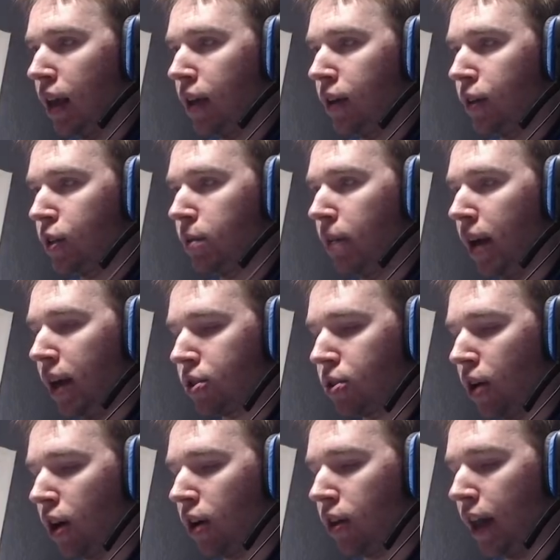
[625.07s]
So my
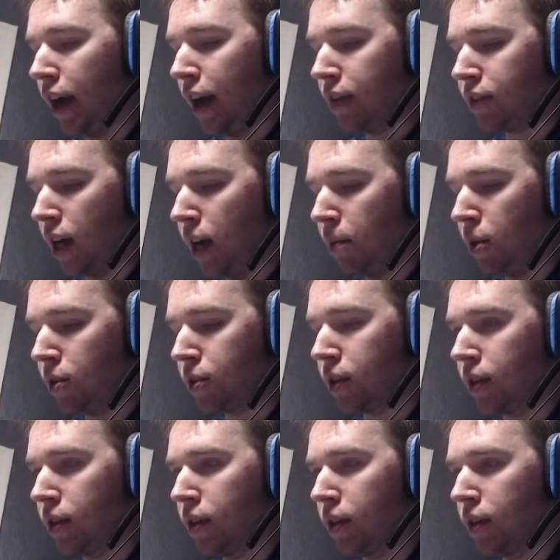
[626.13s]
destroyer line is almost